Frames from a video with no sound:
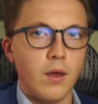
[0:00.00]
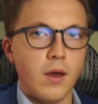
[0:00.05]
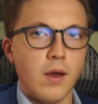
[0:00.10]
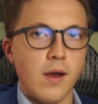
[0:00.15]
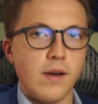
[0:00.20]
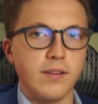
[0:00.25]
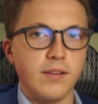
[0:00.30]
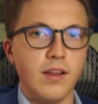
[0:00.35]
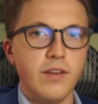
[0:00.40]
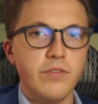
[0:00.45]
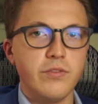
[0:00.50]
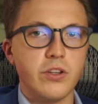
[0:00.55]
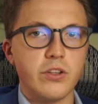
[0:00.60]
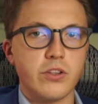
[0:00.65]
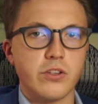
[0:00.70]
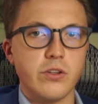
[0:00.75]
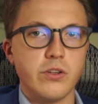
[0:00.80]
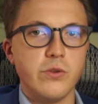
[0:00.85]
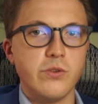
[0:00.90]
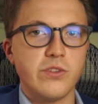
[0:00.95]

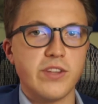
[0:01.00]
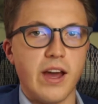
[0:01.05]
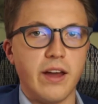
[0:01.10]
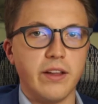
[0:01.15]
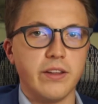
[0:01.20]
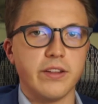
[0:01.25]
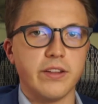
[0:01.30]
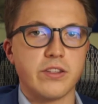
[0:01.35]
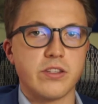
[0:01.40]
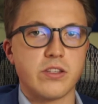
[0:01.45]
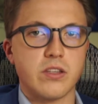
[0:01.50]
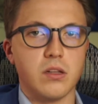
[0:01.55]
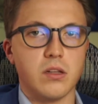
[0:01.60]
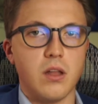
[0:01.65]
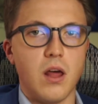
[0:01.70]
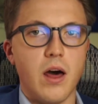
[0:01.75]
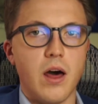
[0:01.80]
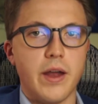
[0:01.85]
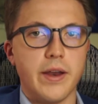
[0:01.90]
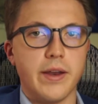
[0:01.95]
Leftist news outlet
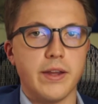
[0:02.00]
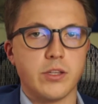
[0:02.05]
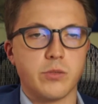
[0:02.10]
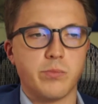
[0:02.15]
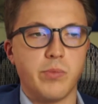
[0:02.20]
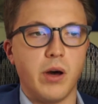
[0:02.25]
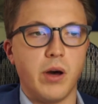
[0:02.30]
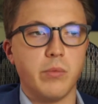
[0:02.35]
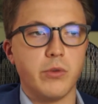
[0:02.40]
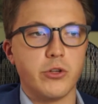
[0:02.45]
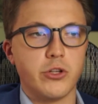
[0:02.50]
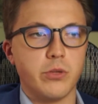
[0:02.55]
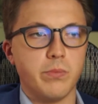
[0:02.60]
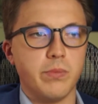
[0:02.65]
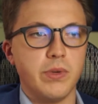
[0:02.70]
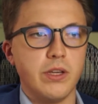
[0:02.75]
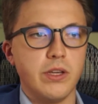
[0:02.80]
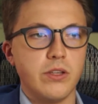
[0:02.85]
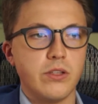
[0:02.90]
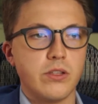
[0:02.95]
Salon has published a
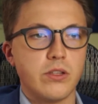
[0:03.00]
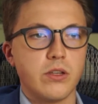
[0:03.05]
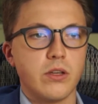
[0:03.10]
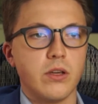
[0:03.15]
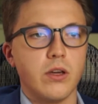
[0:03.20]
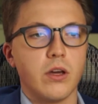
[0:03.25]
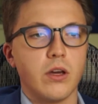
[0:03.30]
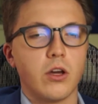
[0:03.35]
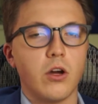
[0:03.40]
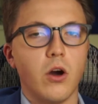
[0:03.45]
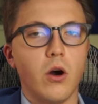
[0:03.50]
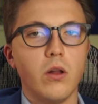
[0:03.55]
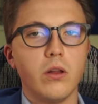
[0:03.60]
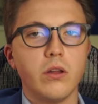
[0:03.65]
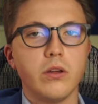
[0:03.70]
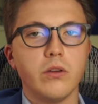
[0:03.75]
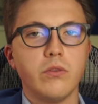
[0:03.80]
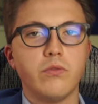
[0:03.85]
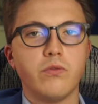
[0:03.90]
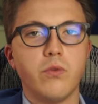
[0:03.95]
piece
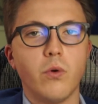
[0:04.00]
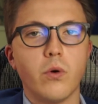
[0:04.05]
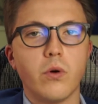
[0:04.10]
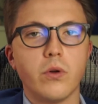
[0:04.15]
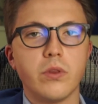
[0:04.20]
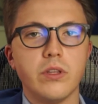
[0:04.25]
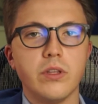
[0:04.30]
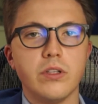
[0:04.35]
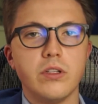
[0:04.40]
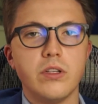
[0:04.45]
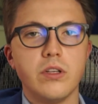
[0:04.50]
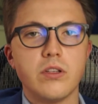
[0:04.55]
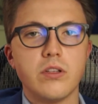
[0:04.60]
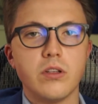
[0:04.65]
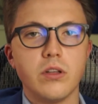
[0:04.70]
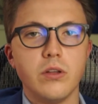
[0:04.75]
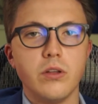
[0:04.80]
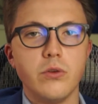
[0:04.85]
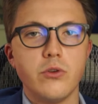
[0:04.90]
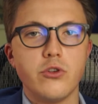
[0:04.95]
calling for the
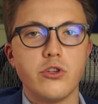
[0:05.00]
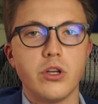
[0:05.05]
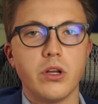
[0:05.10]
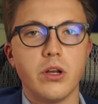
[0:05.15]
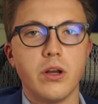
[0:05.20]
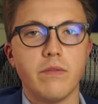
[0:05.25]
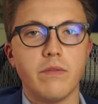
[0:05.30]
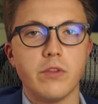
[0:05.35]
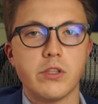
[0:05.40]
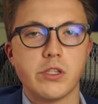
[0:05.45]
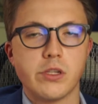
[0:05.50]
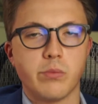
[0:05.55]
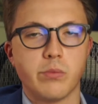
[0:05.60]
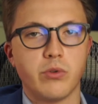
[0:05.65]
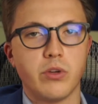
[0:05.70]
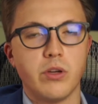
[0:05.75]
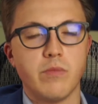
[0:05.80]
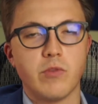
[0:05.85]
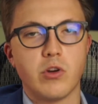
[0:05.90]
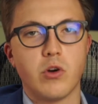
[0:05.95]
dissolution of the
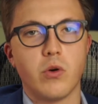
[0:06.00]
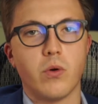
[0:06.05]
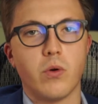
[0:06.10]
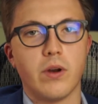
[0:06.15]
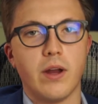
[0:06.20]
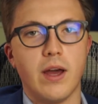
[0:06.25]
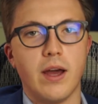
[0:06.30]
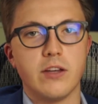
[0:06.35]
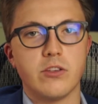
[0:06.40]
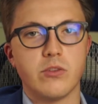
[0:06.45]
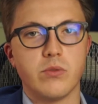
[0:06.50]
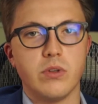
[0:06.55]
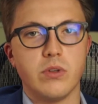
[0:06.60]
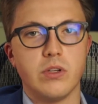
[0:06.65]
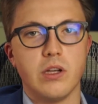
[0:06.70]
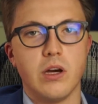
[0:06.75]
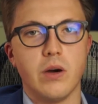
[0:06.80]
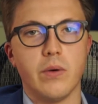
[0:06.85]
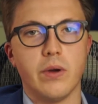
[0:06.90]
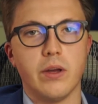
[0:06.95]
Supreme Court as we
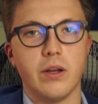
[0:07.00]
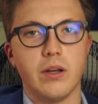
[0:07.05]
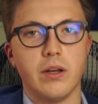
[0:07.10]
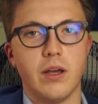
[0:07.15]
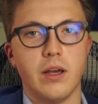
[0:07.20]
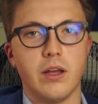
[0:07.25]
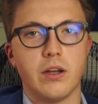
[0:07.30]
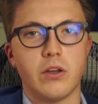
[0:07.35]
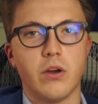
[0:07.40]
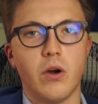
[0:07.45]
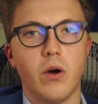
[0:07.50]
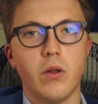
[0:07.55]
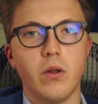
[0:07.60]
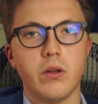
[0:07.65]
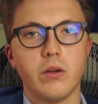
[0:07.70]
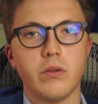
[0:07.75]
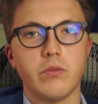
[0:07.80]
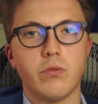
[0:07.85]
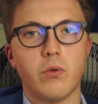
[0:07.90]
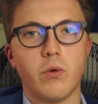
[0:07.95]
know it, and
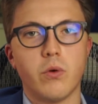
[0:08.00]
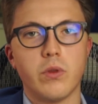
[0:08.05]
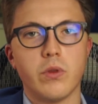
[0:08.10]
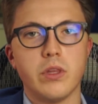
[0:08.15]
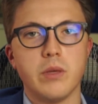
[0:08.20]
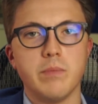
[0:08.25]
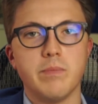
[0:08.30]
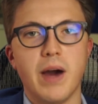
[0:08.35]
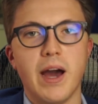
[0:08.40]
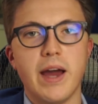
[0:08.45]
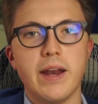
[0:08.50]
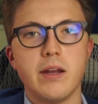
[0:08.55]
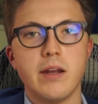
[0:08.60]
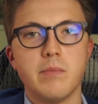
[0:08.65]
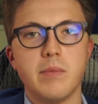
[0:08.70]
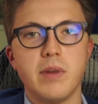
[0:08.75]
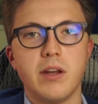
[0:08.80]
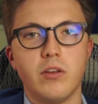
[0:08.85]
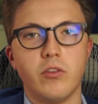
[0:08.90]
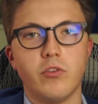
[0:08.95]
calling for the Biden
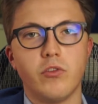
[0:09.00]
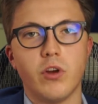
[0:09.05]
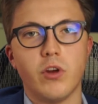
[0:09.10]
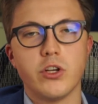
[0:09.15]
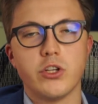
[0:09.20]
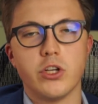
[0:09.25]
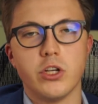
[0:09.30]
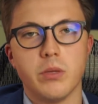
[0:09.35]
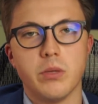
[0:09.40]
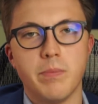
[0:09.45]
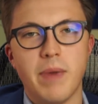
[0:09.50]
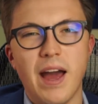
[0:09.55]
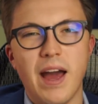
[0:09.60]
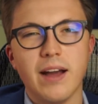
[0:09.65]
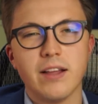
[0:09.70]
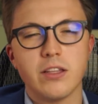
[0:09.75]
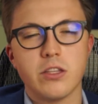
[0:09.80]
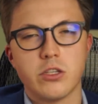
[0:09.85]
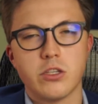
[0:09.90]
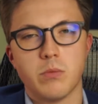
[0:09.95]
administration to
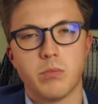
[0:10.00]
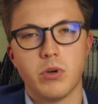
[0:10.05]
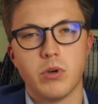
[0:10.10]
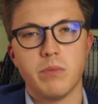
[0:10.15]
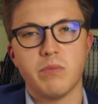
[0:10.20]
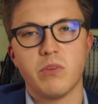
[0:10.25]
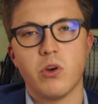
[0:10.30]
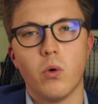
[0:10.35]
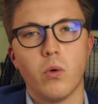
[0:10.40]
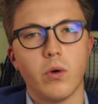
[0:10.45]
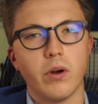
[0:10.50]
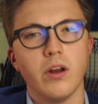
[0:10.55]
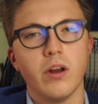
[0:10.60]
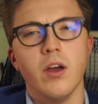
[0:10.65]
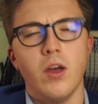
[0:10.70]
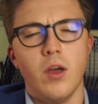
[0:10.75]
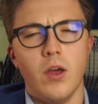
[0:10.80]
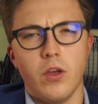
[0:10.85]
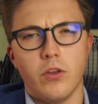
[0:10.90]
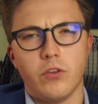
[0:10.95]
pack the Supreme Court
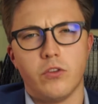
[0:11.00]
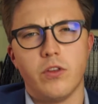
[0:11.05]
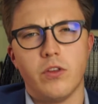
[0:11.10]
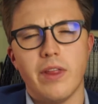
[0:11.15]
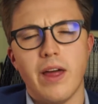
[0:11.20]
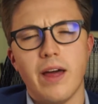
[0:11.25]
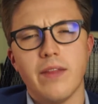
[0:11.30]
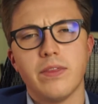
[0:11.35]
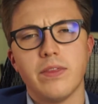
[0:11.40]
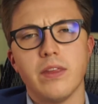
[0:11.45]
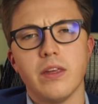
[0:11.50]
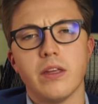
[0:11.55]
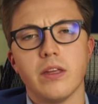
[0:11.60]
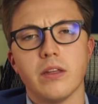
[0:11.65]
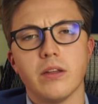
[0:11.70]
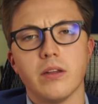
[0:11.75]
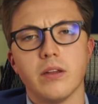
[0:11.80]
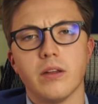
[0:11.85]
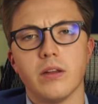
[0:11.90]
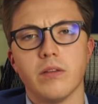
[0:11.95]
so that the
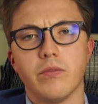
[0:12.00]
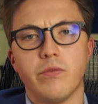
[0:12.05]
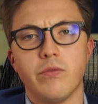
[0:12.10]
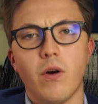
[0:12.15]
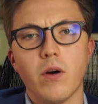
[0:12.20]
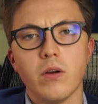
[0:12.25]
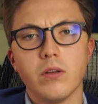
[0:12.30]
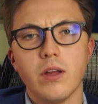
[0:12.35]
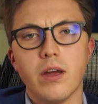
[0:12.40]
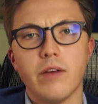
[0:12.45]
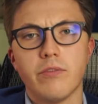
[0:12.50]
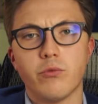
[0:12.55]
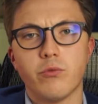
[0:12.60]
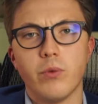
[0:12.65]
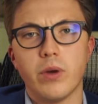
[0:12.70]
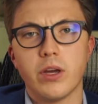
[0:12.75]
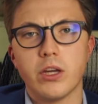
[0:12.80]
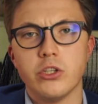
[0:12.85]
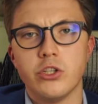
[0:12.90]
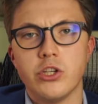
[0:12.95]
far
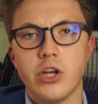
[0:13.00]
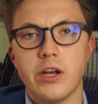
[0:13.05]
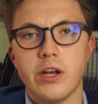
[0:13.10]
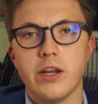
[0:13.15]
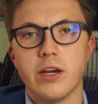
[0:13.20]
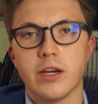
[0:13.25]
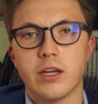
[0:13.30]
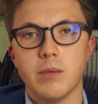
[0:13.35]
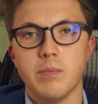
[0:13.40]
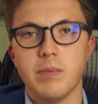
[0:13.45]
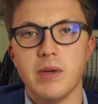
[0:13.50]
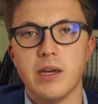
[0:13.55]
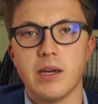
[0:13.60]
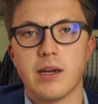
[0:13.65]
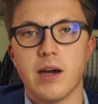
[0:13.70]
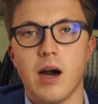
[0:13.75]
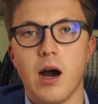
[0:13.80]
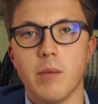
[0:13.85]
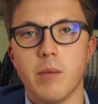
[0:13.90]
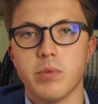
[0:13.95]
left-wing agenda can be
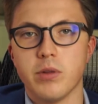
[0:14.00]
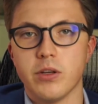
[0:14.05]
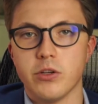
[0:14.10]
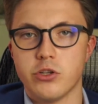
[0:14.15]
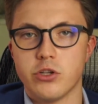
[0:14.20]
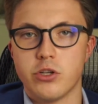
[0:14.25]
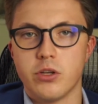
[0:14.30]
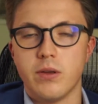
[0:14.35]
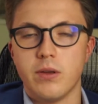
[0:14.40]
accomplished.